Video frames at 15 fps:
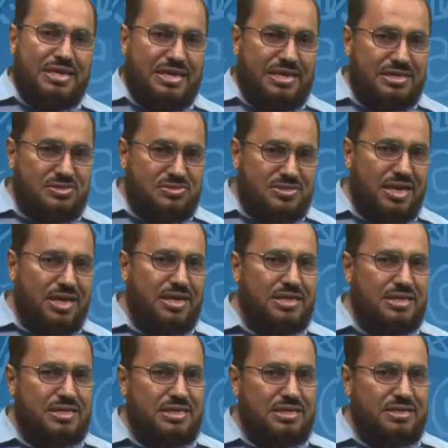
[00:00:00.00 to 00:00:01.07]

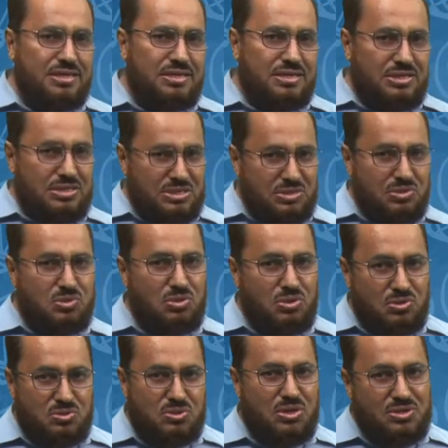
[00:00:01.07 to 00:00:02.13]
exactly you
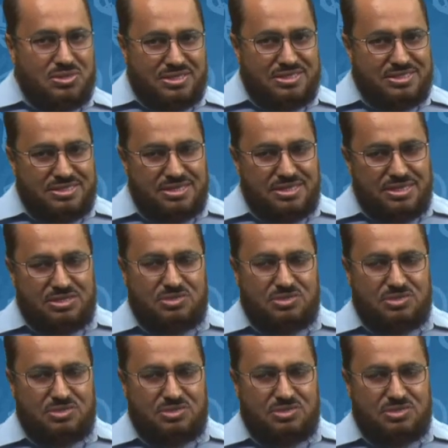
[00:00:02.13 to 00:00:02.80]
rode it,